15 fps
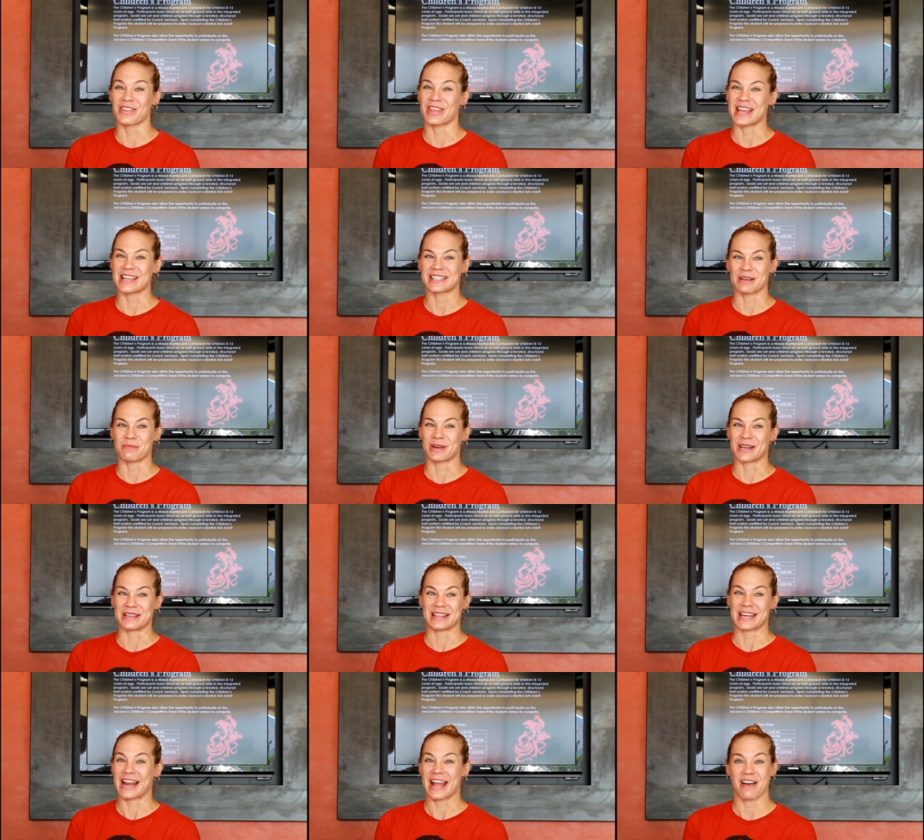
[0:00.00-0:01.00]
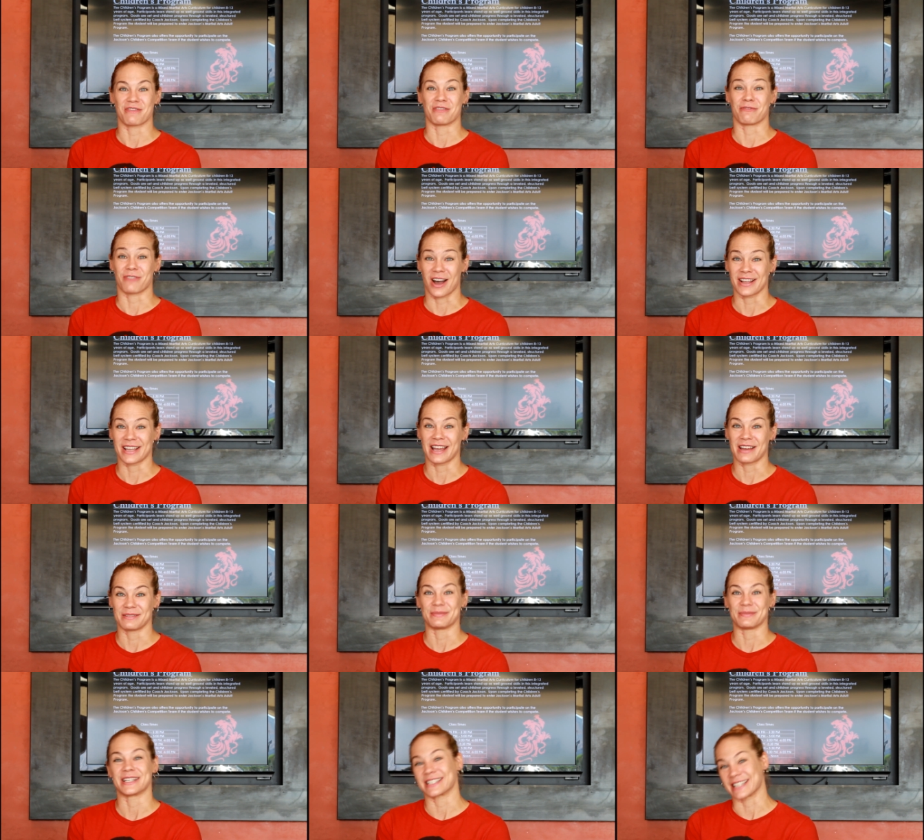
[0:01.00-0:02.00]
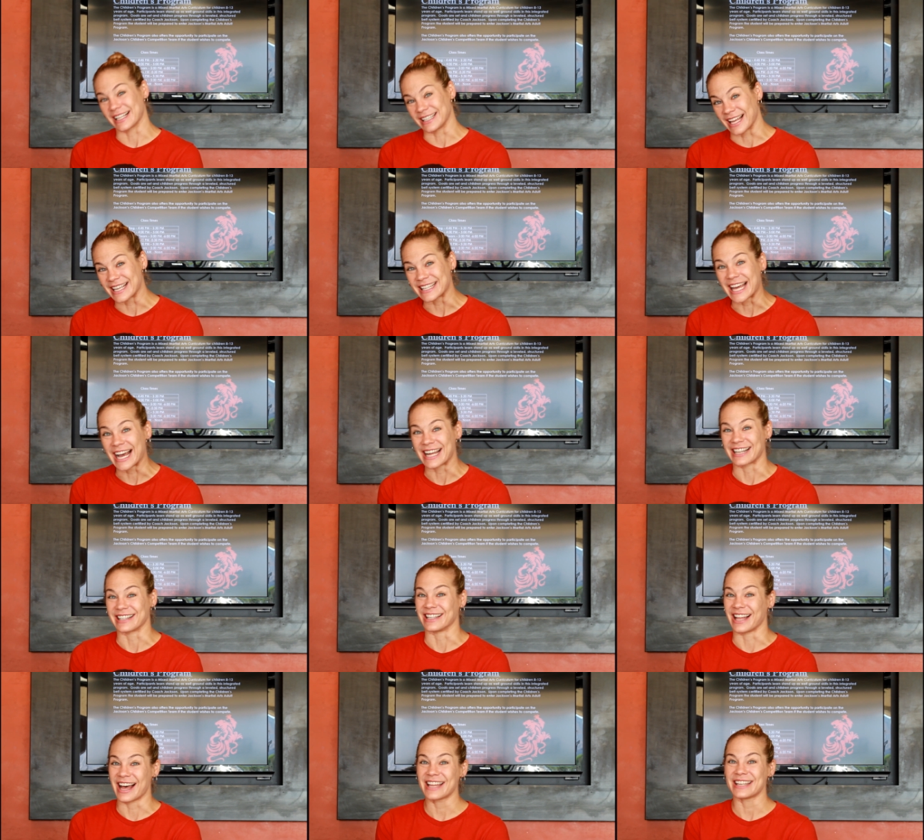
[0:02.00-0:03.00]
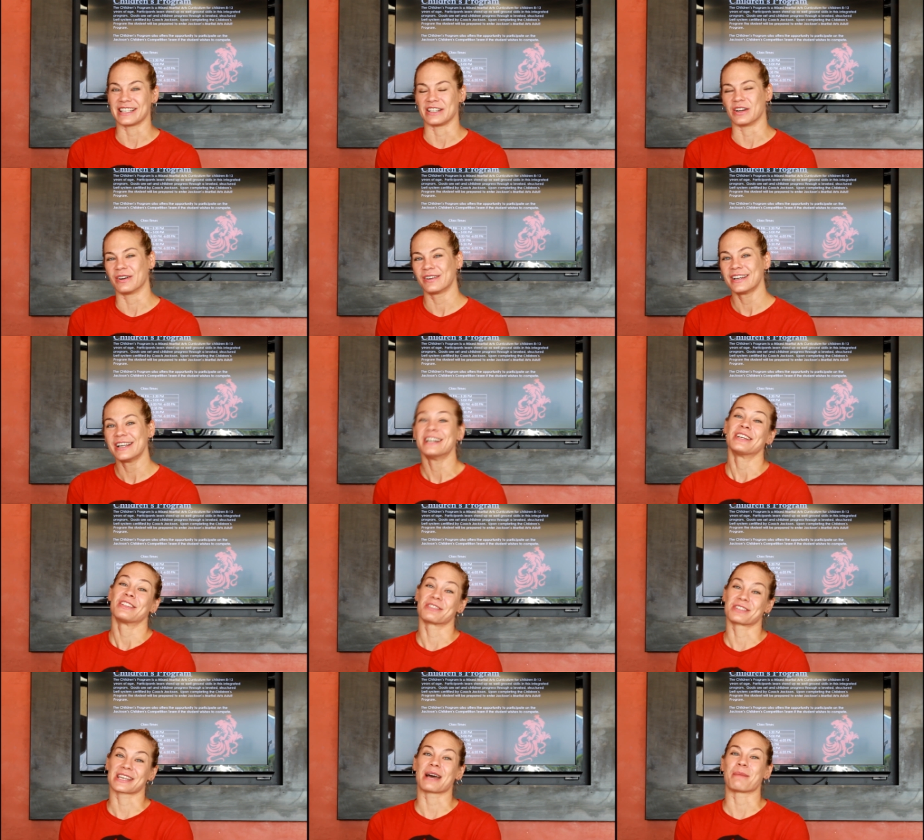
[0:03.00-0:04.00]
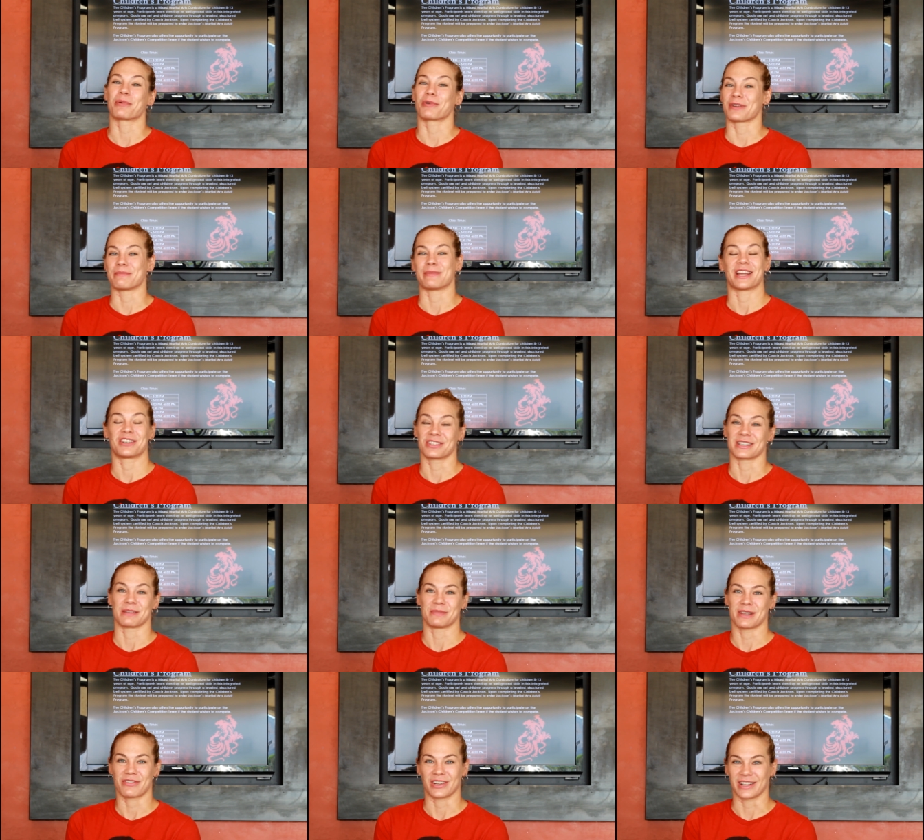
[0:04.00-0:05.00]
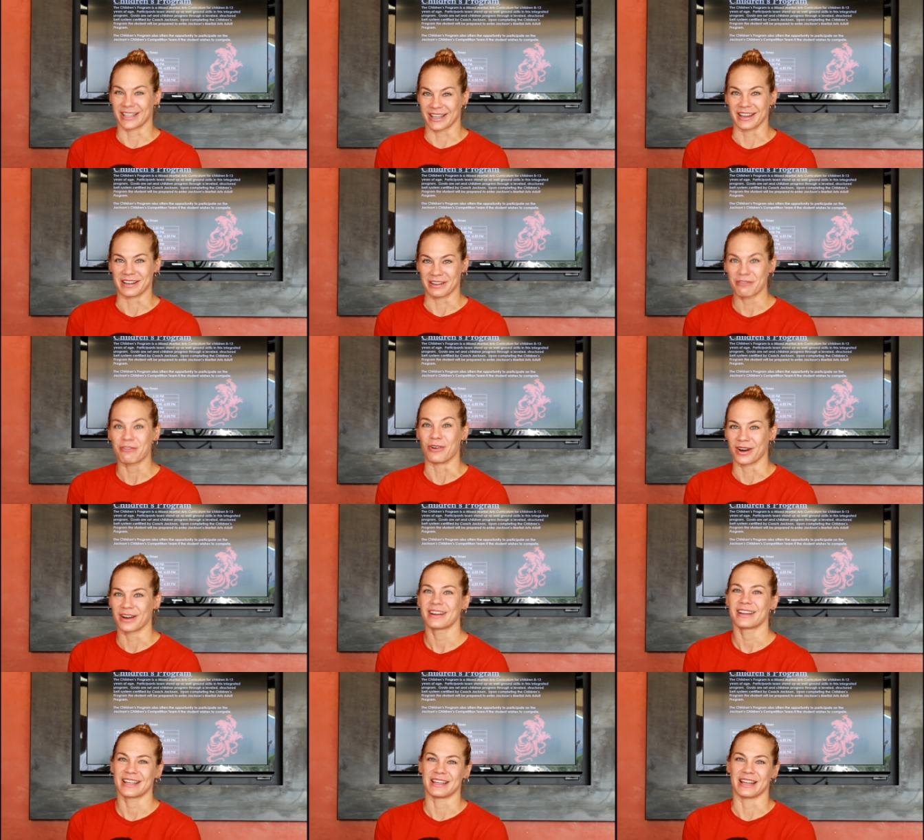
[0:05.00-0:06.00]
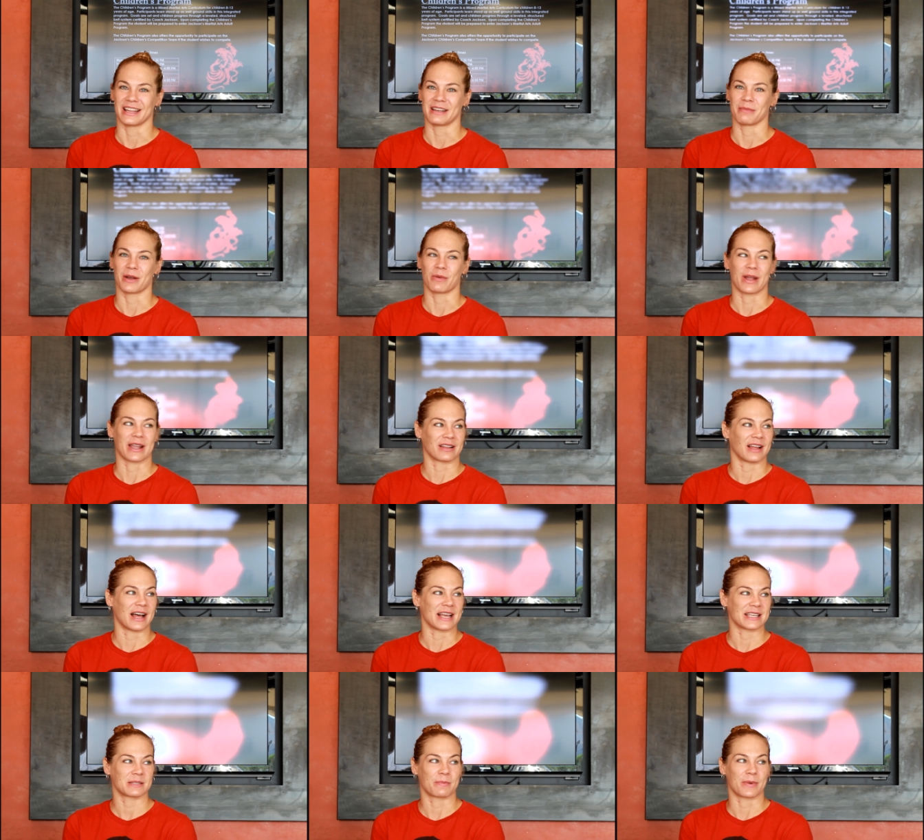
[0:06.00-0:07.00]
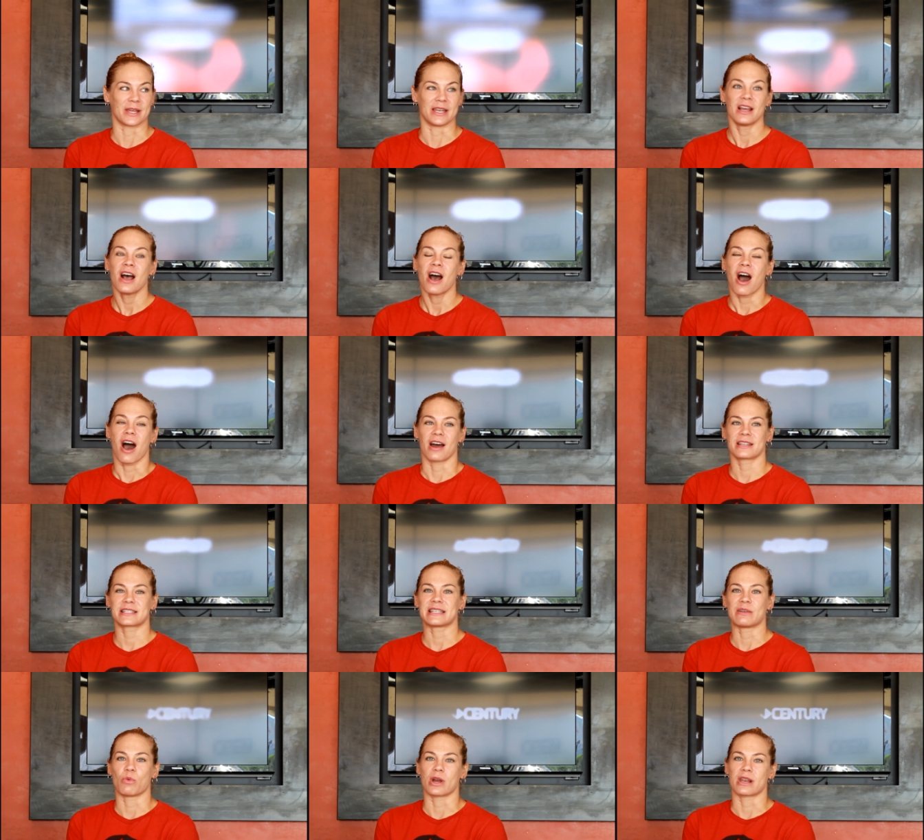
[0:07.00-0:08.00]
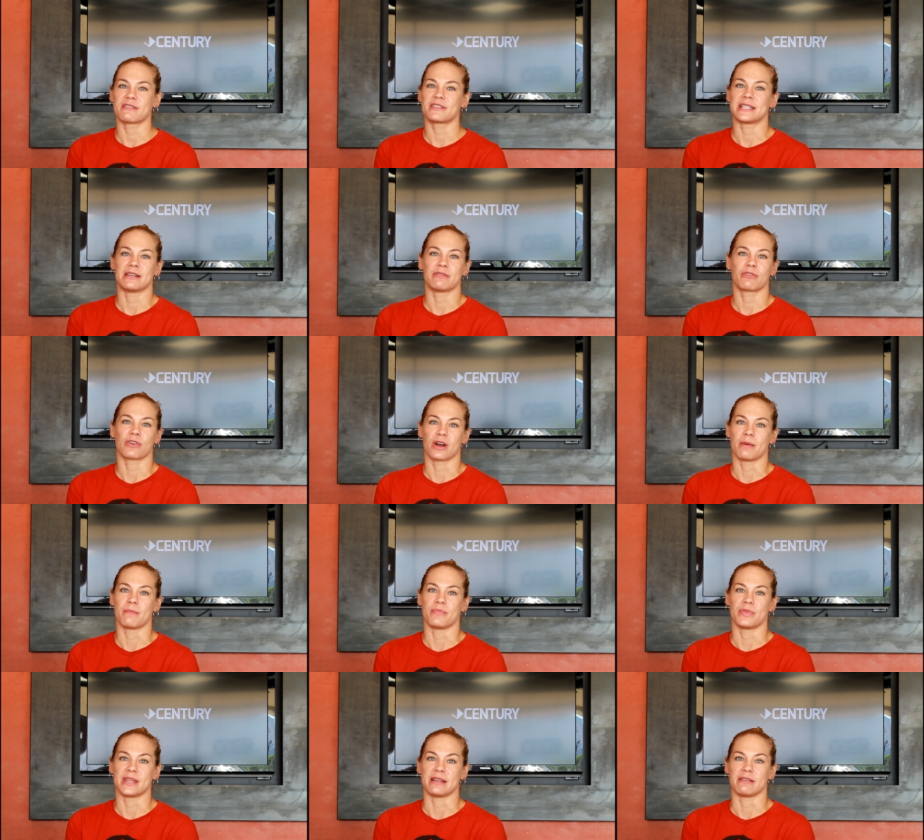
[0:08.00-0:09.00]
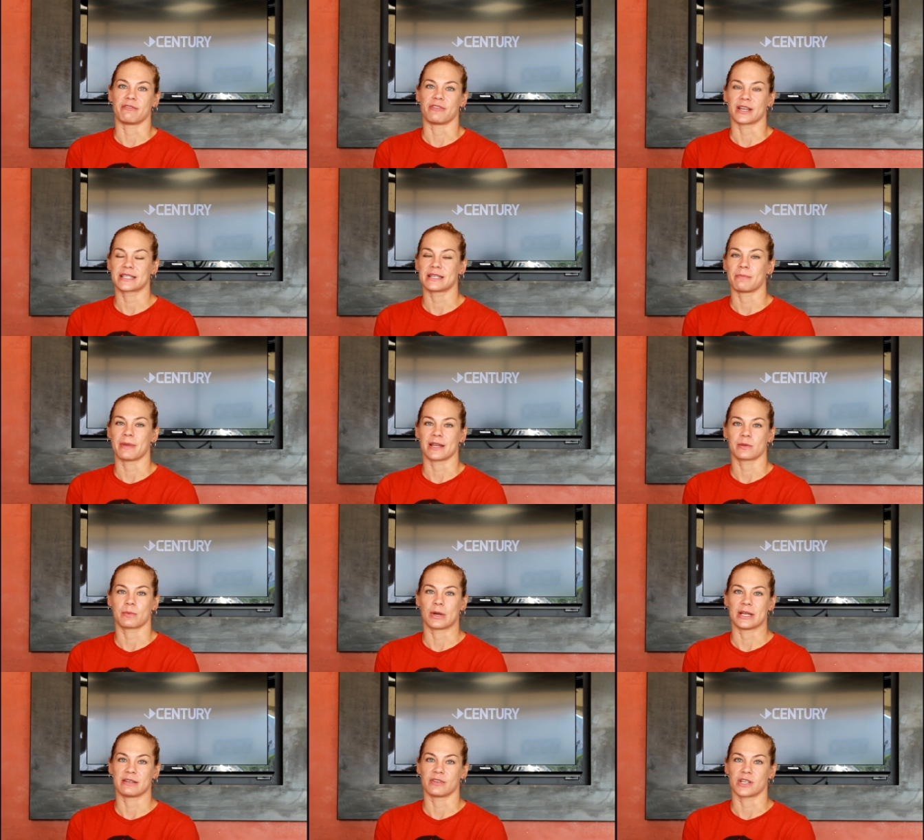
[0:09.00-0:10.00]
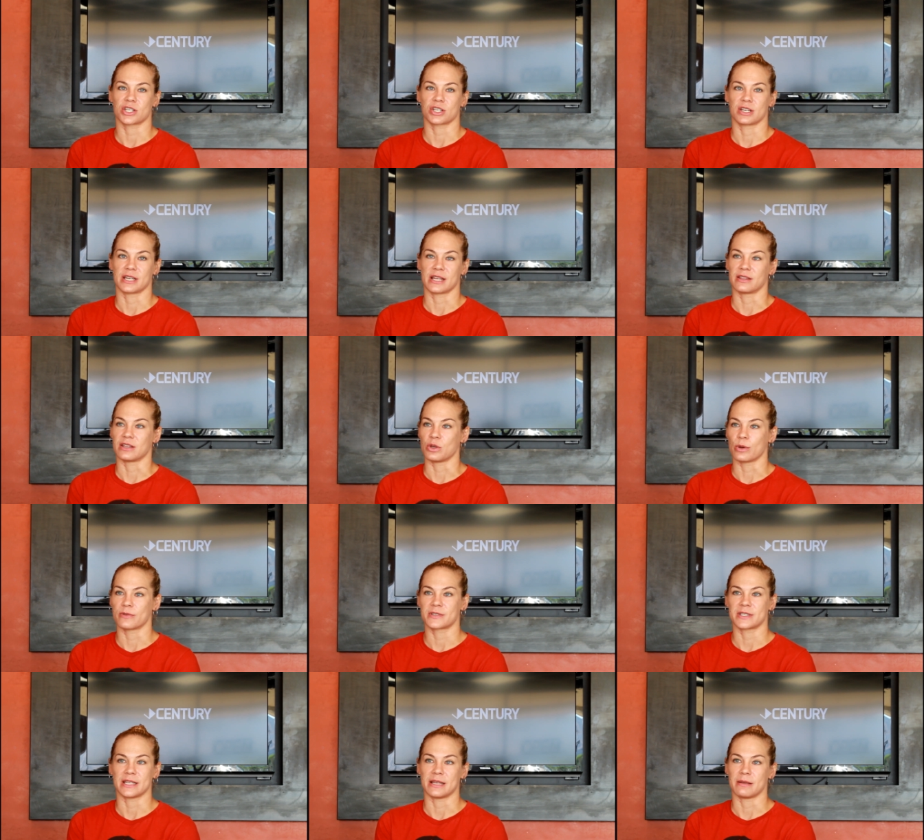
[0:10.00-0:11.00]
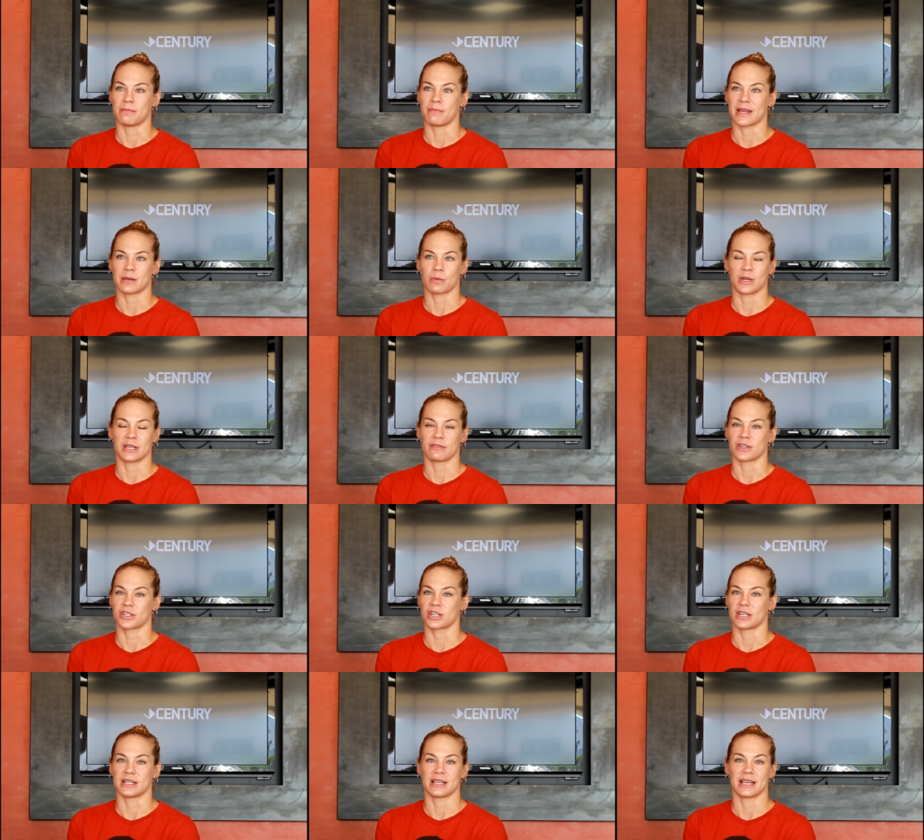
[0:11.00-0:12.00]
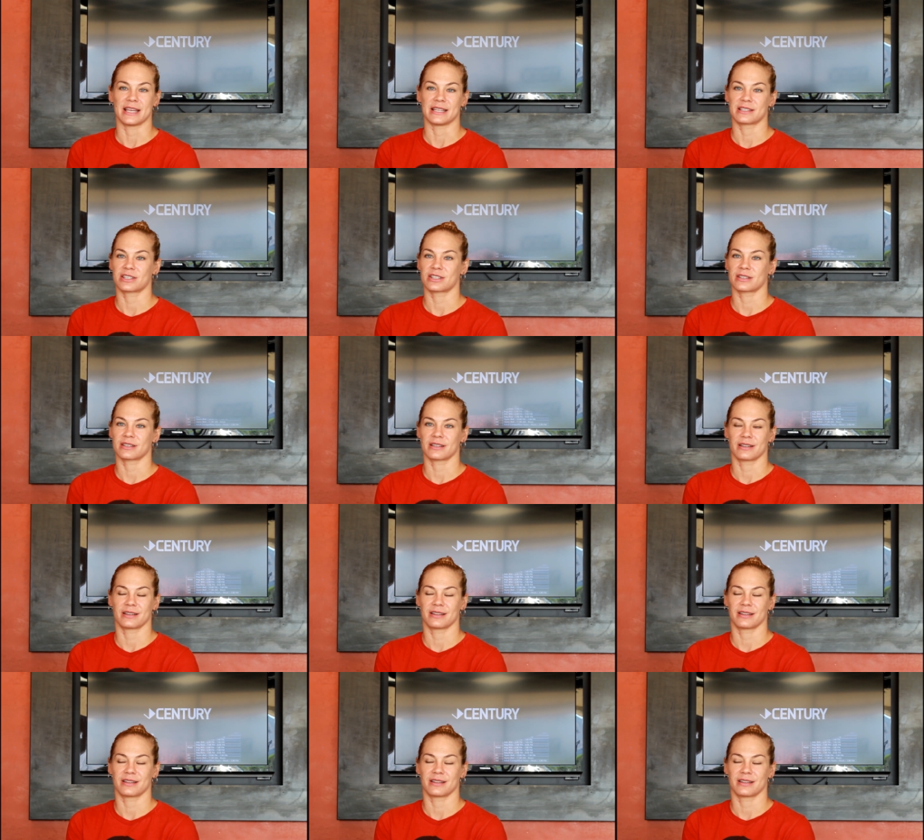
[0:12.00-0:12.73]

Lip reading: they somebody that I haven't fought yet? Because I like that a lot. You know, there's a couple rematches I'm definitely gunning for in my weight class. But honestly, what I've seen from the Invicta bantamweight division and the UFC bantamweight division, it's